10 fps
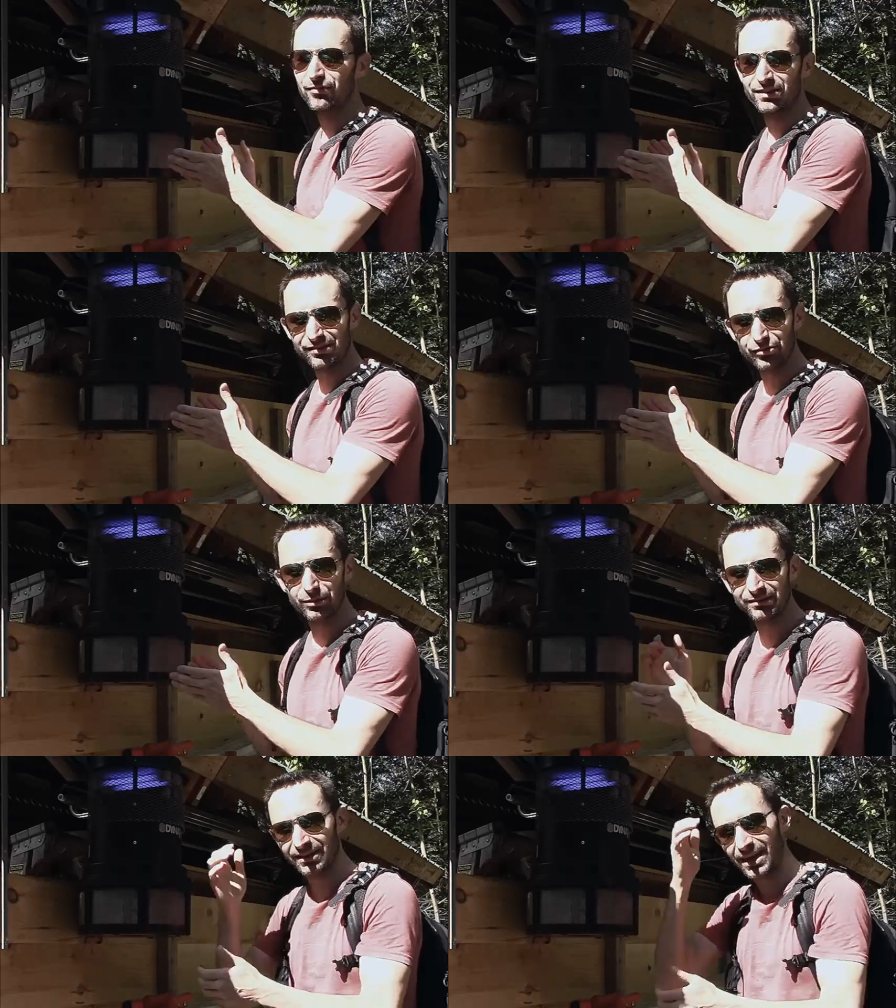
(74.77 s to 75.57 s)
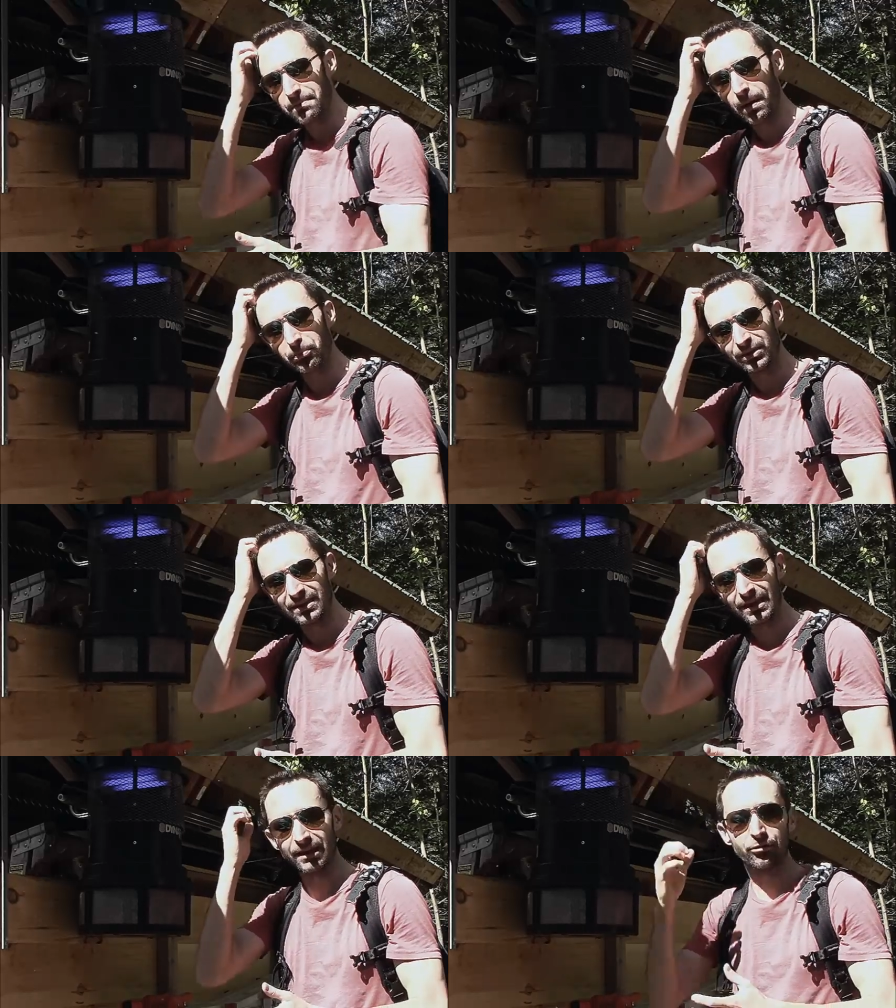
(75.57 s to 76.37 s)
for this unit to keep up with
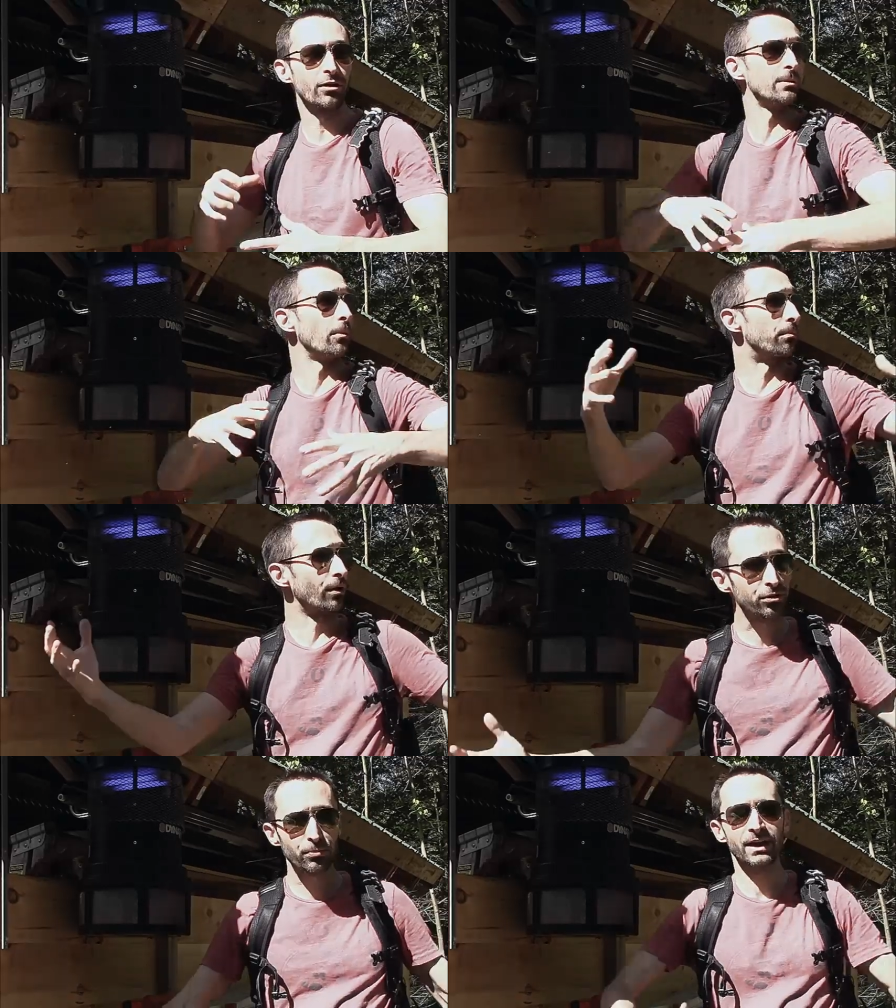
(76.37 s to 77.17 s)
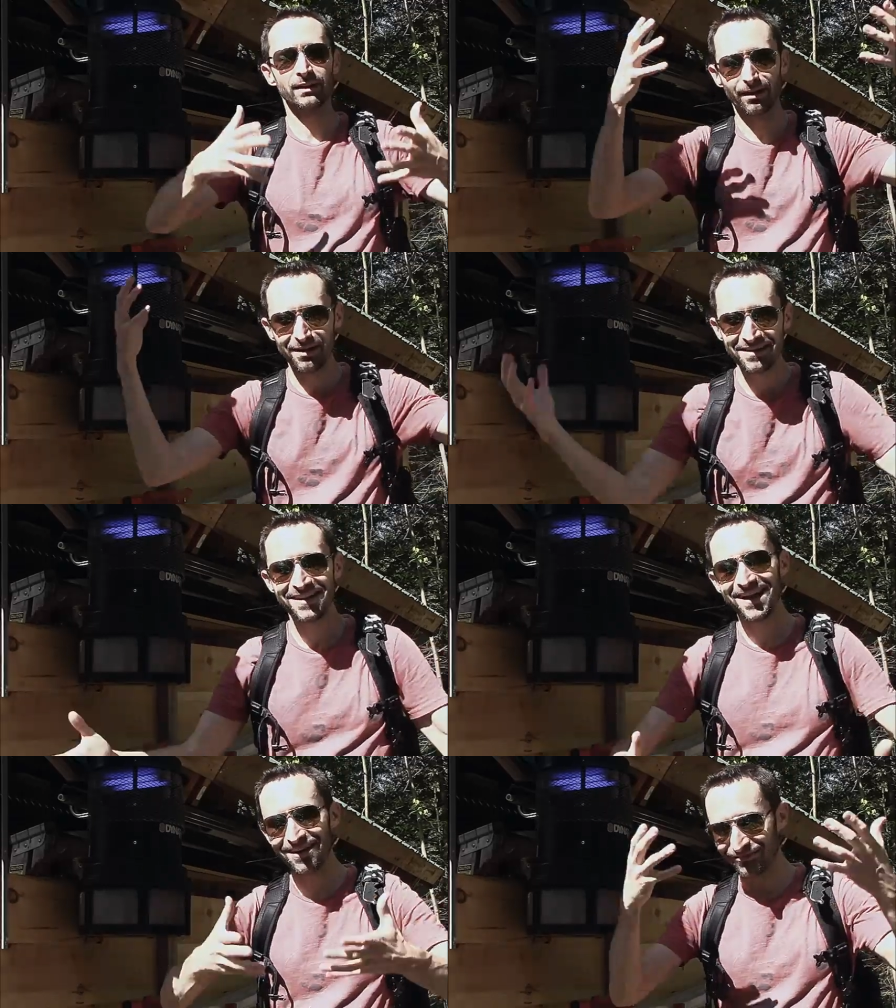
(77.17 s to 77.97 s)
the incredible birth rate
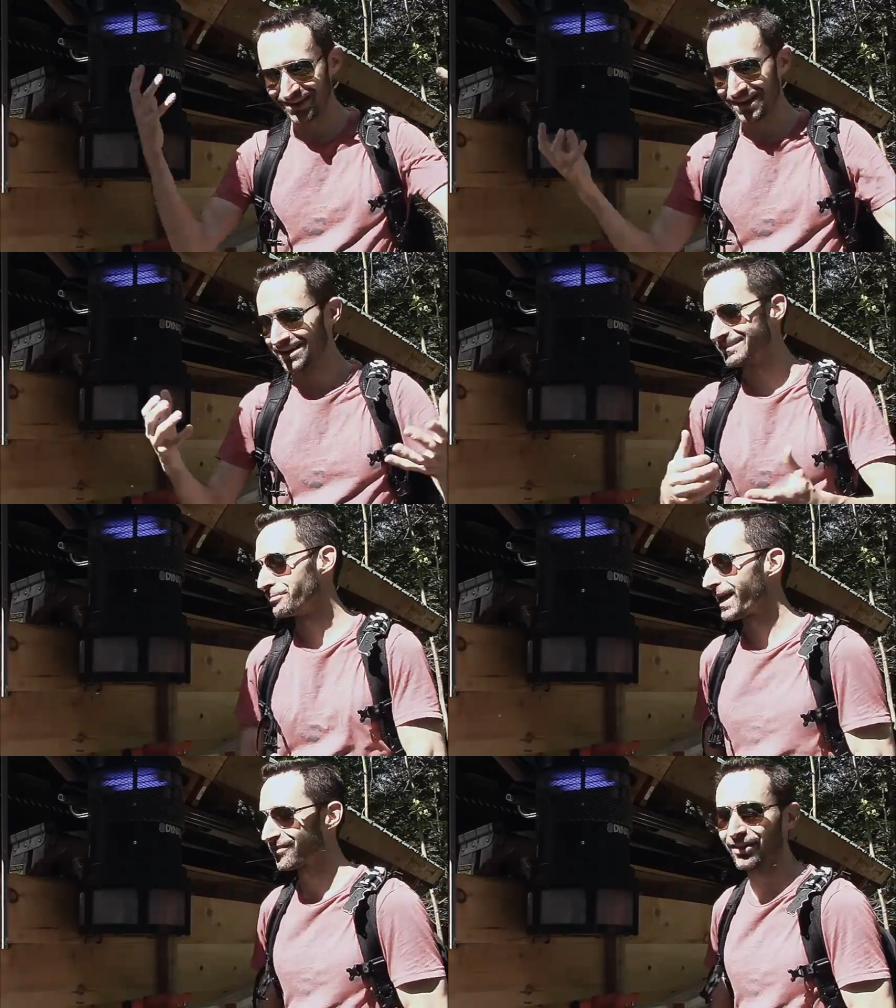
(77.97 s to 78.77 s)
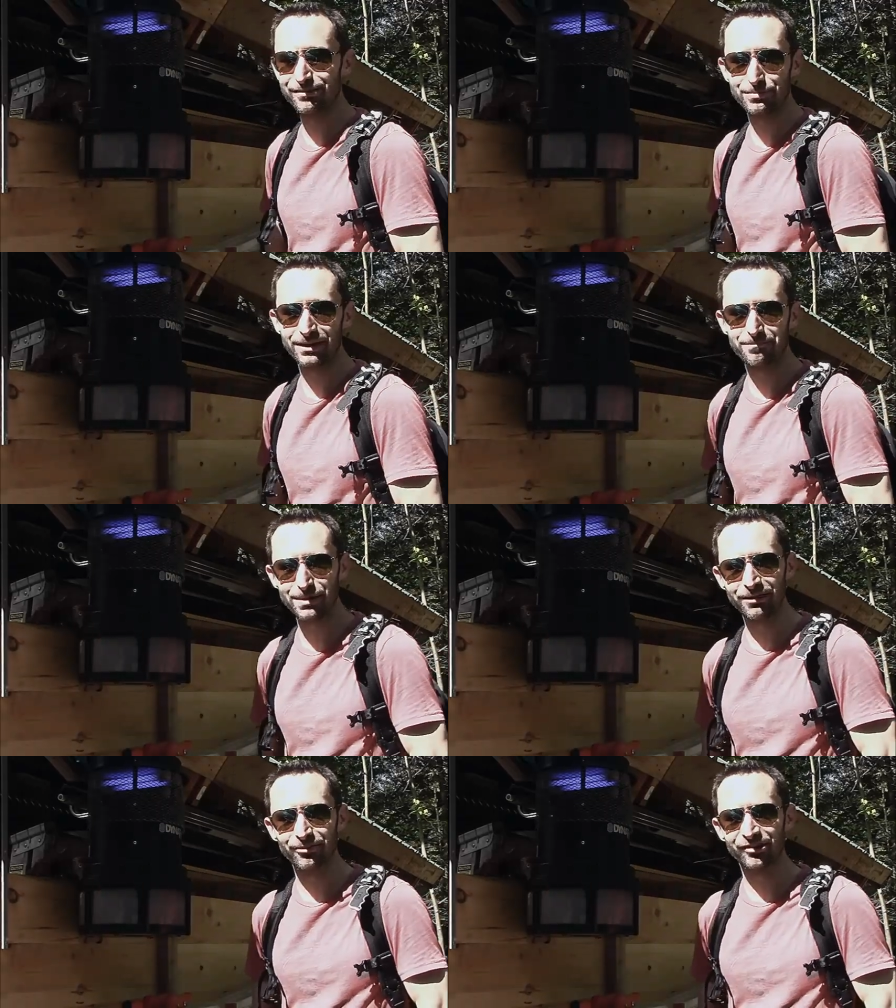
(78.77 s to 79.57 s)
of the black flies
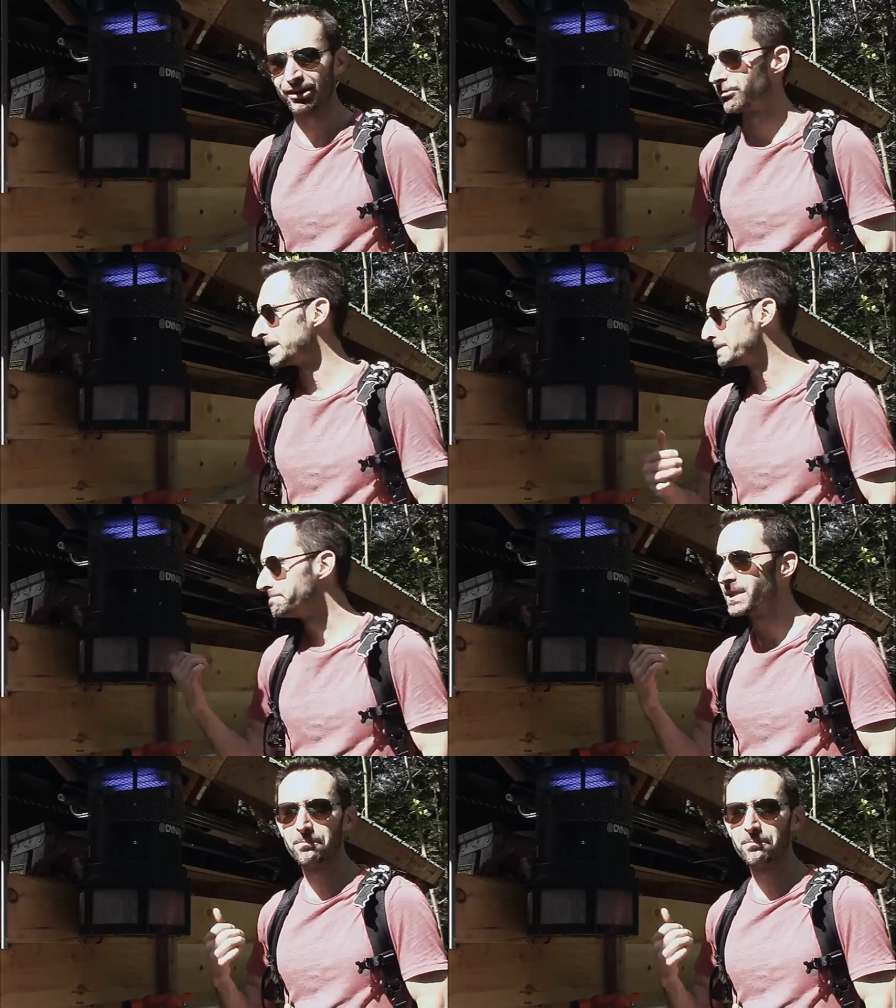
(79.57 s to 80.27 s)
being regenerated.